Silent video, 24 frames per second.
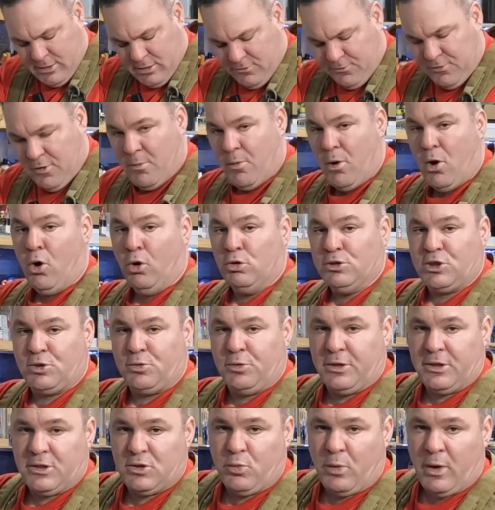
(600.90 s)
is from
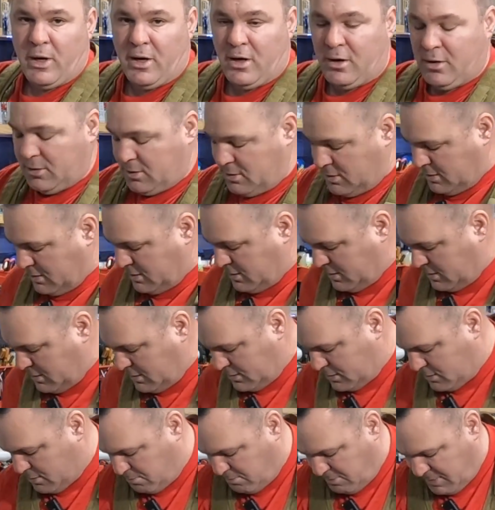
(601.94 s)
Holstery as well.
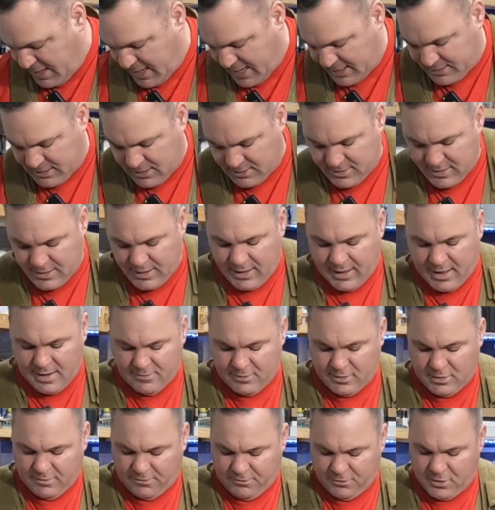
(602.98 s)
The magnet that I have
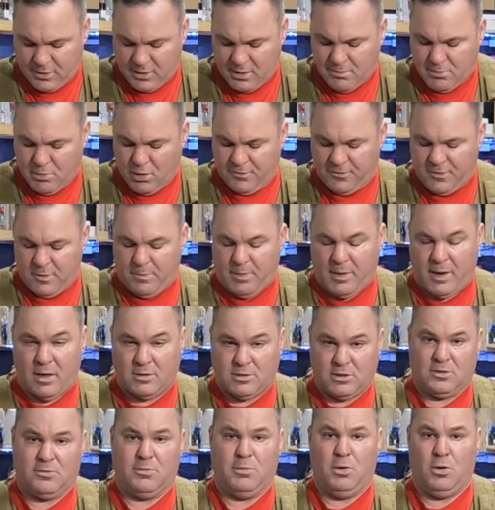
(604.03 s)
on the front of the Murphy
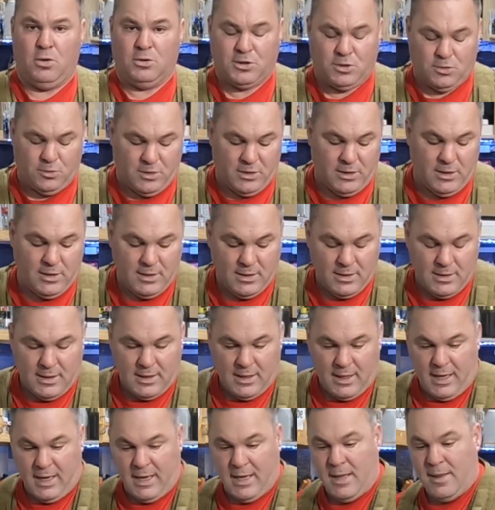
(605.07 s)
pouch is from Holstery,
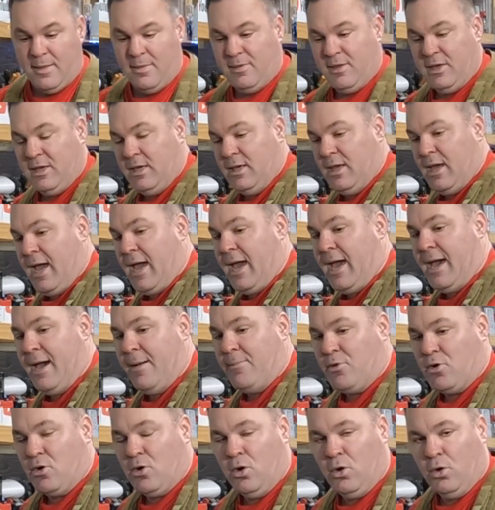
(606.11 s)
and the
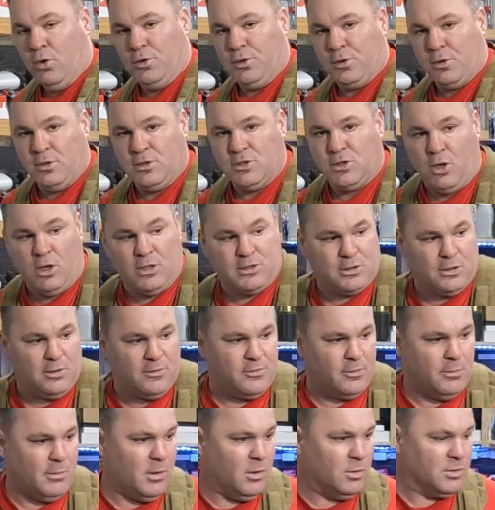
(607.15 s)
hammer holder is also
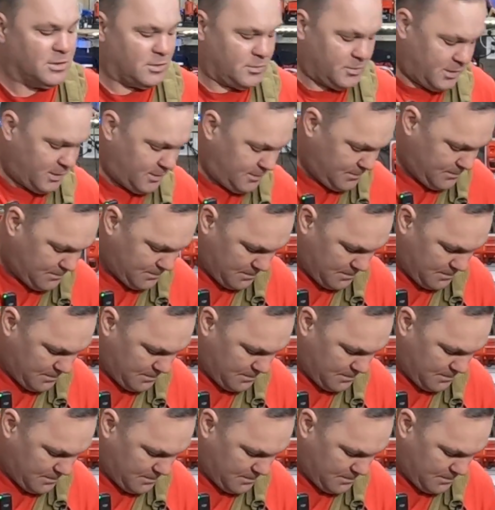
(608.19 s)
from Holstery.